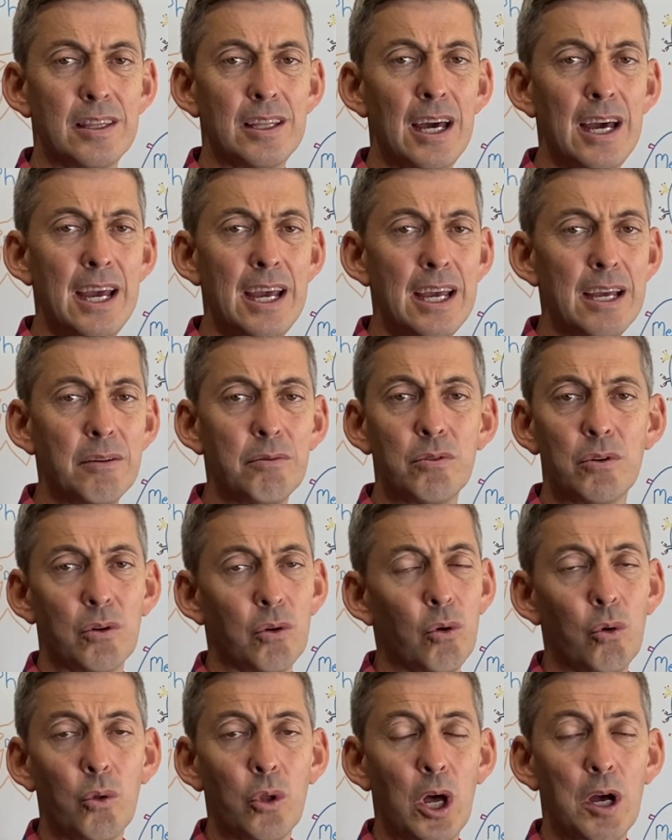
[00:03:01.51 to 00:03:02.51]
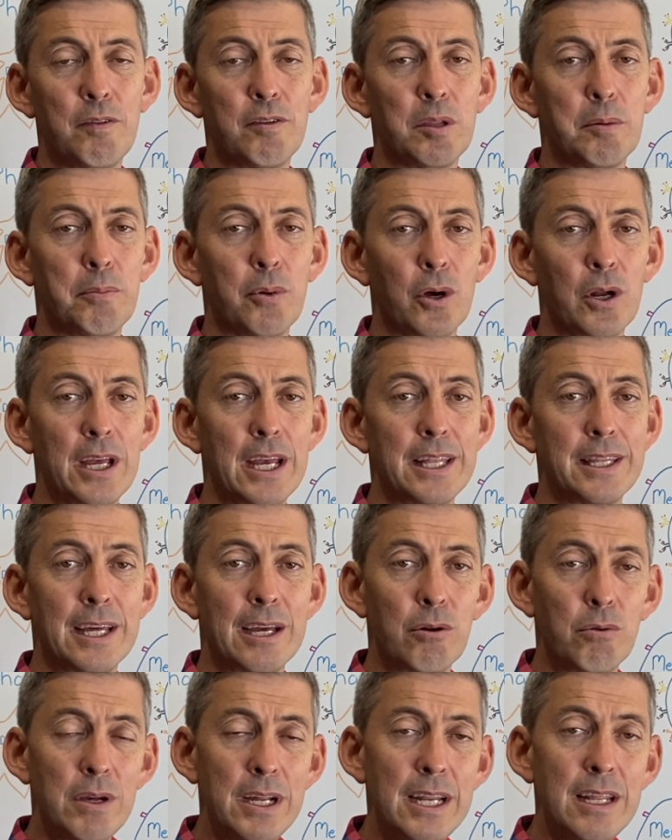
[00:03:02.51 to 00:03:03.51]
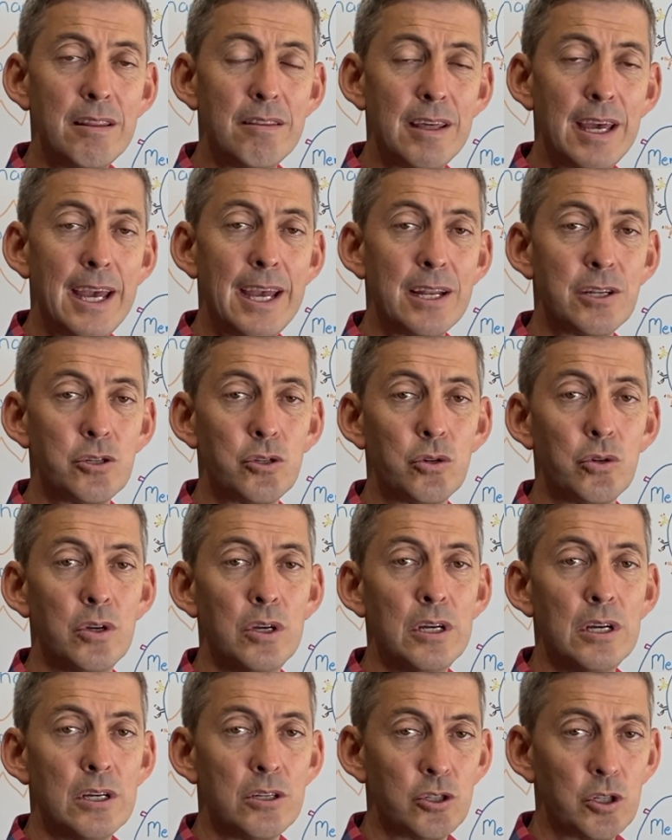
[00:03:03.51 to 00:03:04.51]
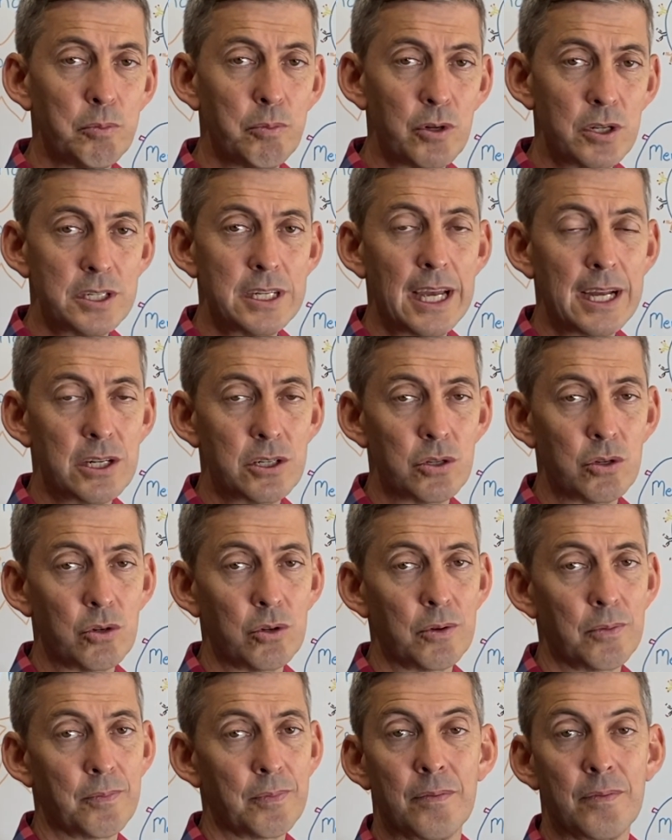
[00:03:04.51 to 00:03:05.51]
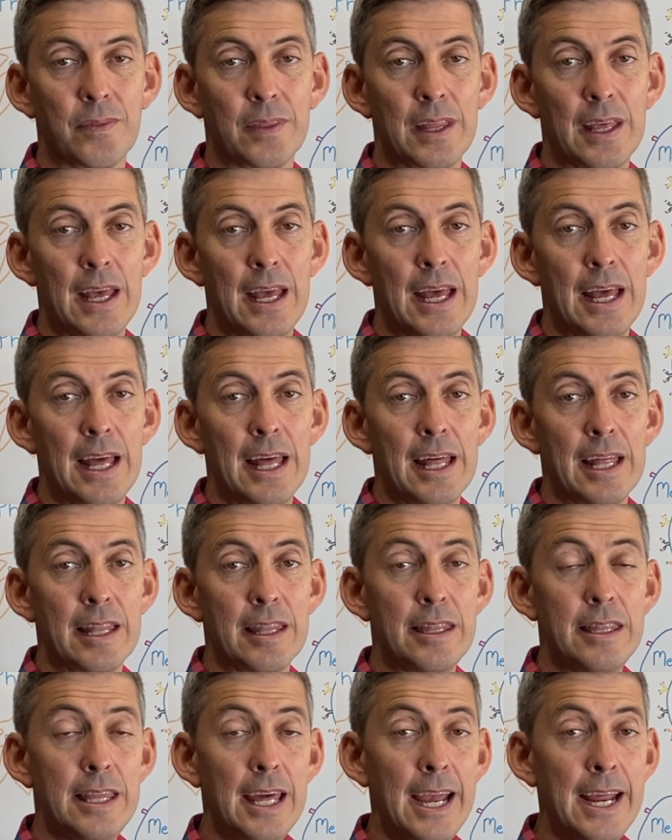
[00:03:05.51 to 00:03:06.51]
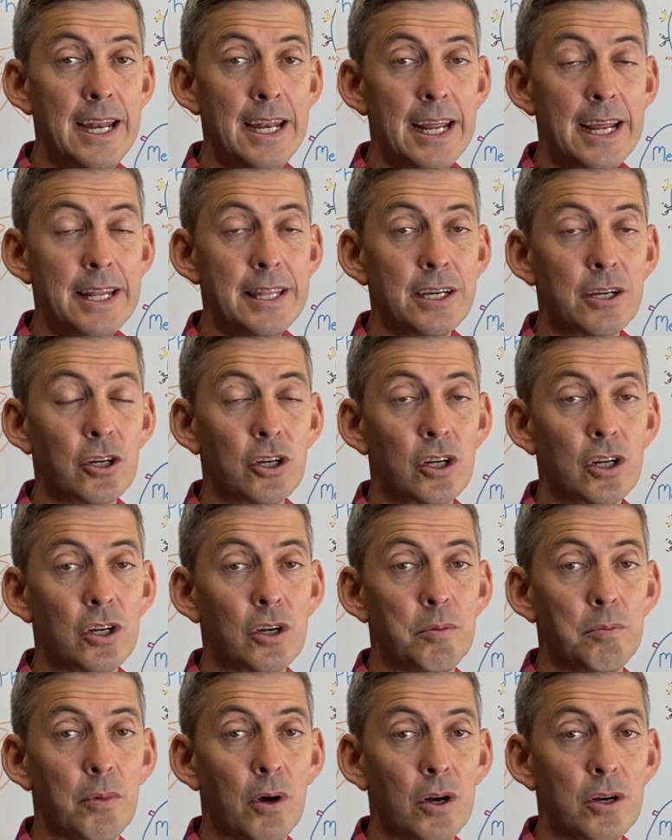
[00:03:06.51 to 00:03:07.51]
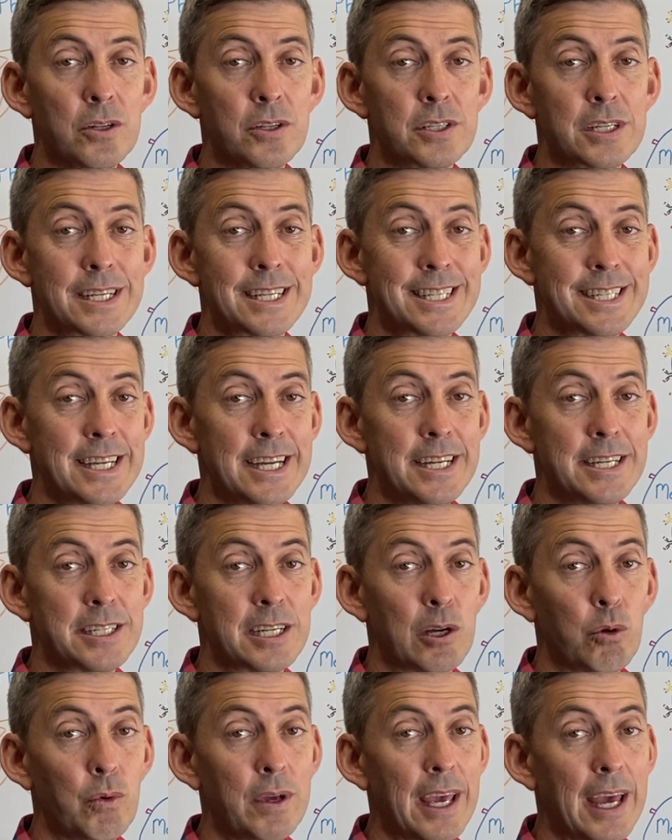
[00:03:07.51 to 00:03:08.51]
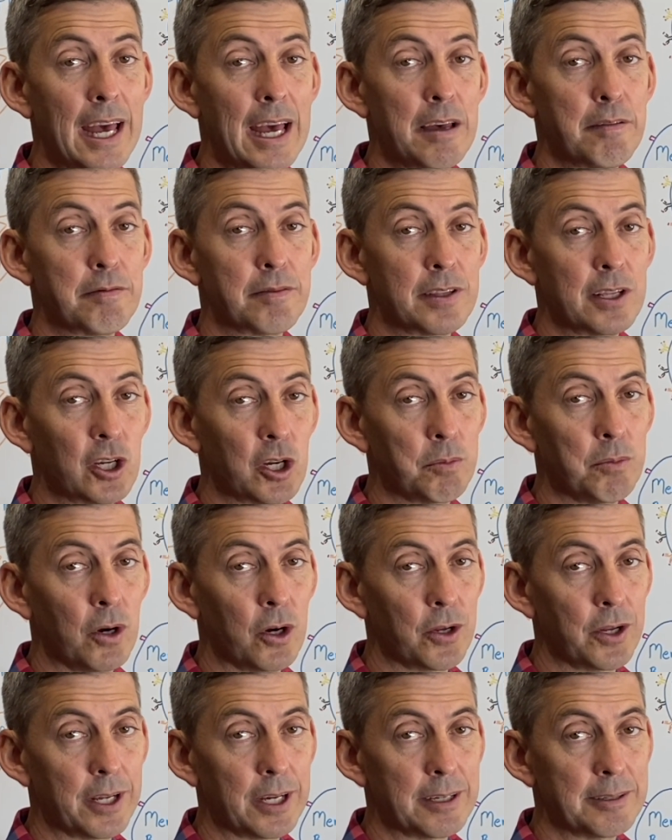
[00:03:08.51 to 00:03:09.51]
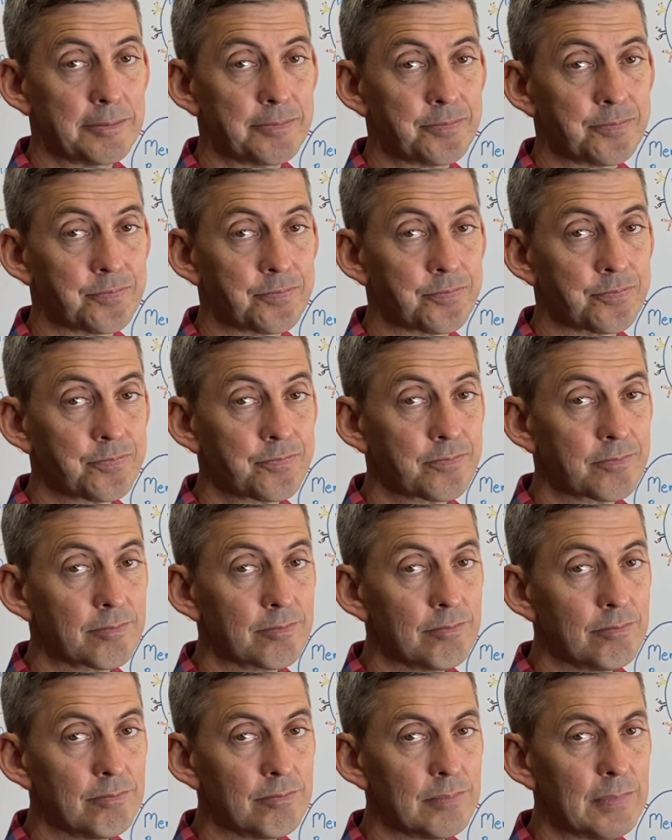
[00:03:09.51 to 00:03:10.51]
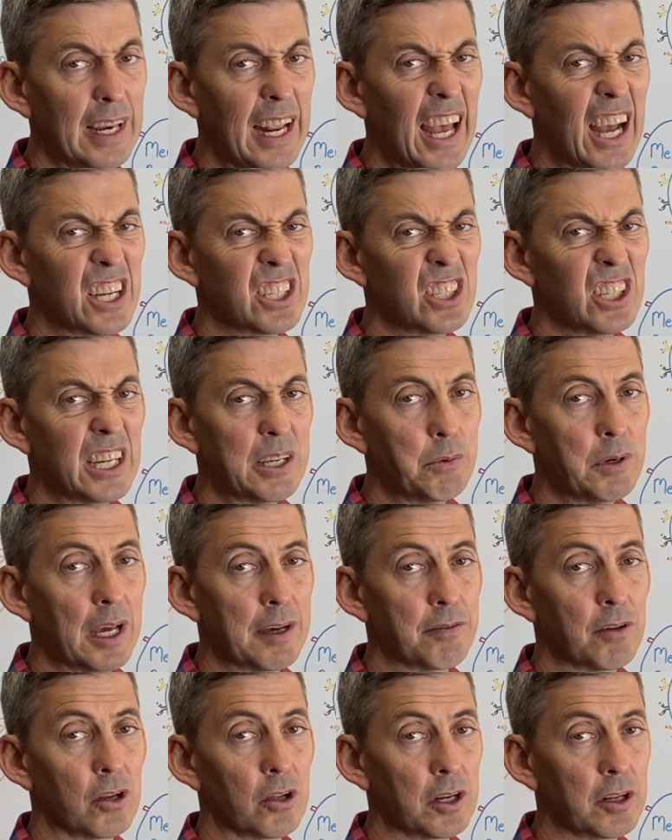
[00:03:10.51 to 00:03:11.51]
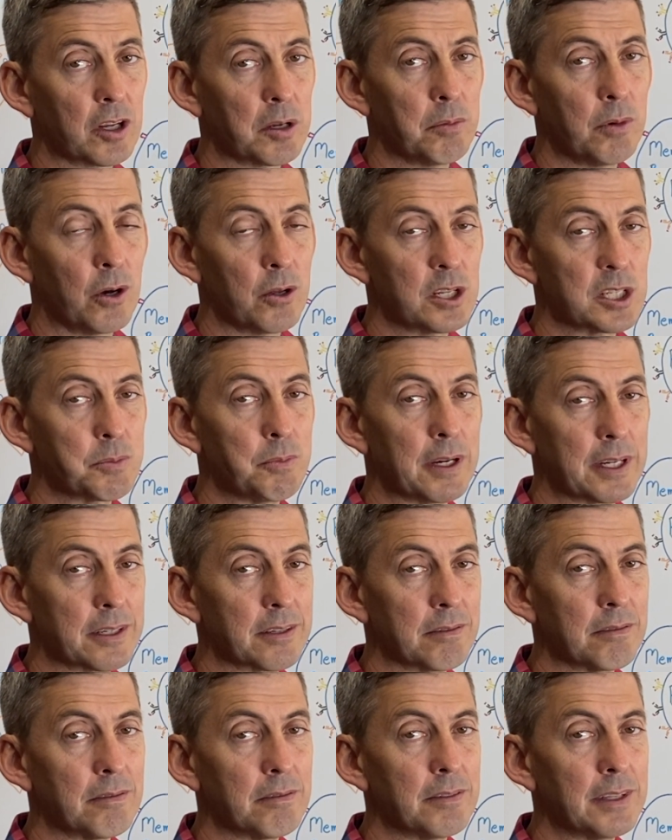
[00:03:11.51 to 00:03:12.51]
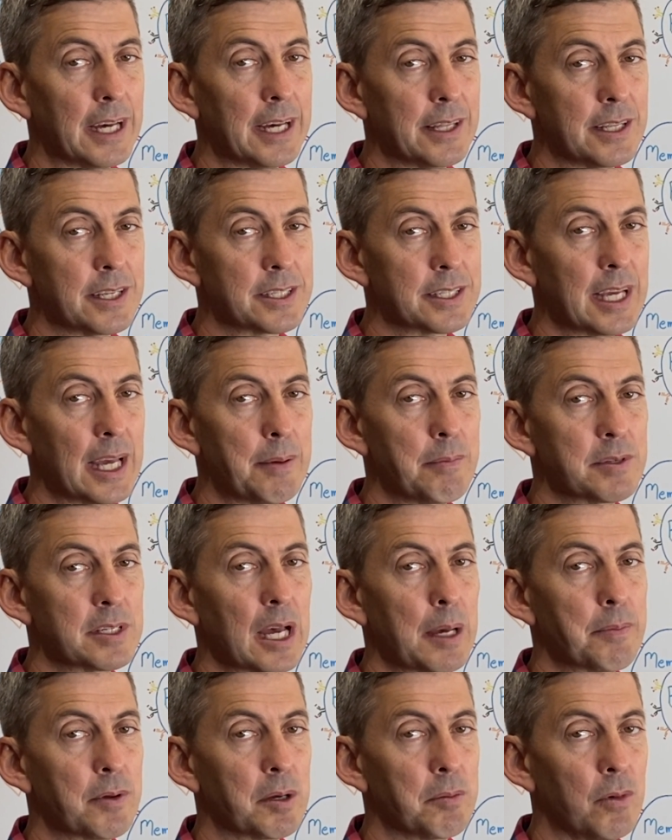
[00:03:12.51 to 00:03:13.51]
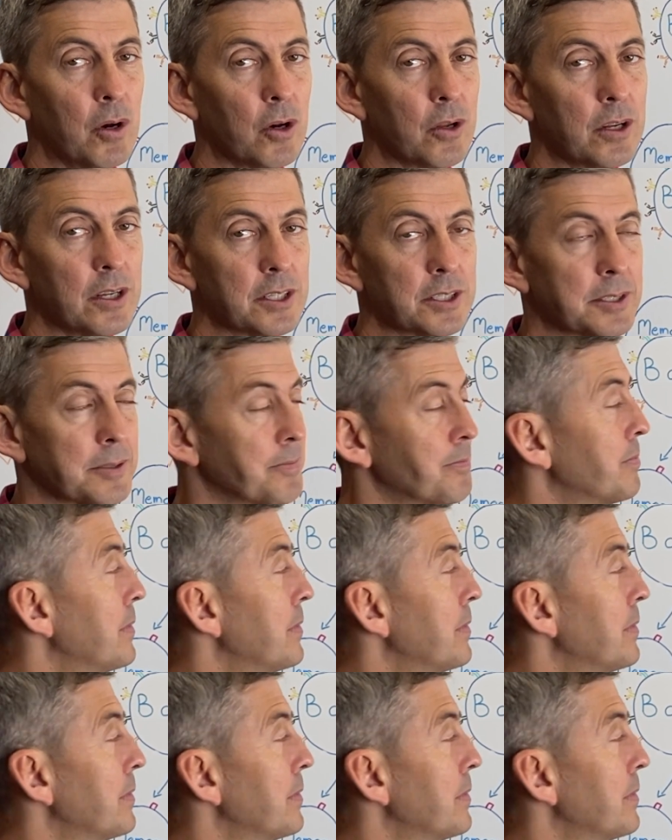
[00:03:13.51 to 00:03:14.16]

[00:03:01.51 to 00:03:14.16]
they all over the body, and they're really there to protect you. Then in the command center, we have the commander. Actually, we have a lot of commanders, but they're the same type commanders.